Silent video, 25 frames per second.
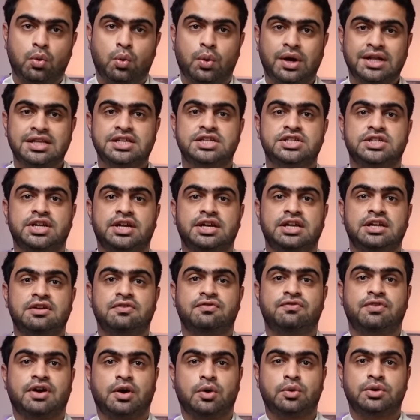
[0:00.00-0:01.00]
One study
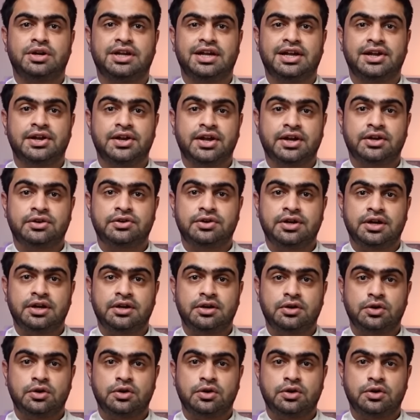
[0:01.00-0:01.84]
found electric